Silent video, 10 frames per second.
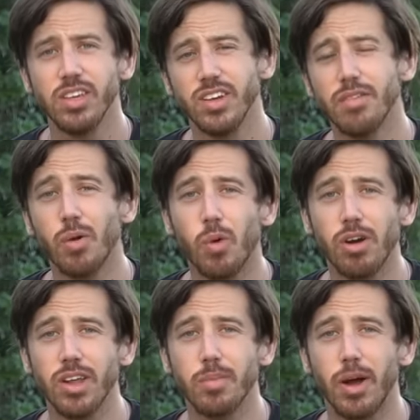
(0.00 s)
you never
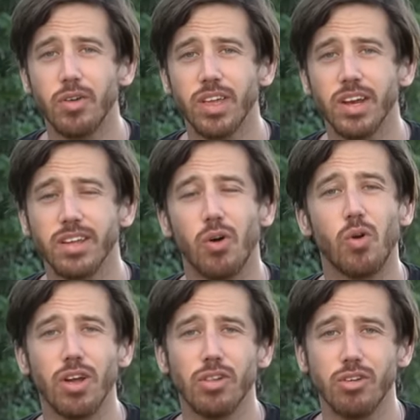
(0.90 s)
worry about getting
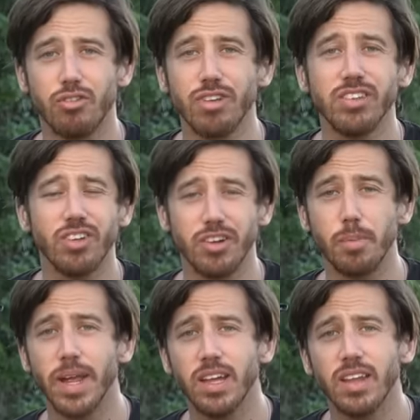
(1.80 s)
oil or grease on
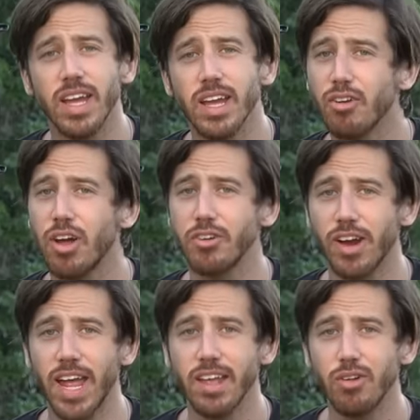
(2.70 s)
your pant leg or on
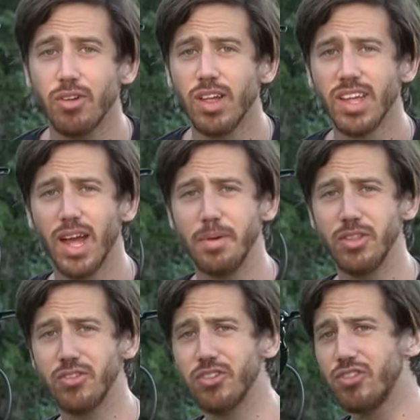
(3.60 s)
your ankle. I
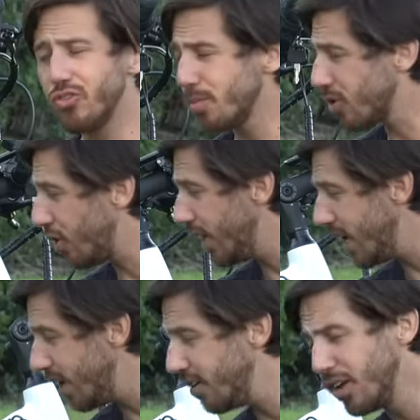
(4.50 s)
mean, they're just super
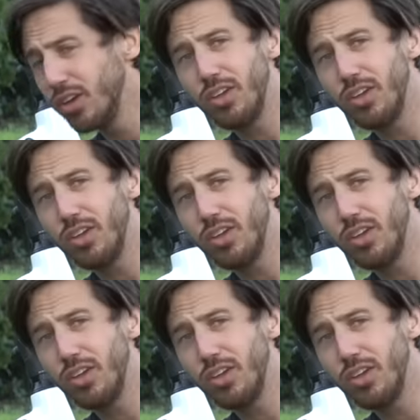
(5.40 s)
clean.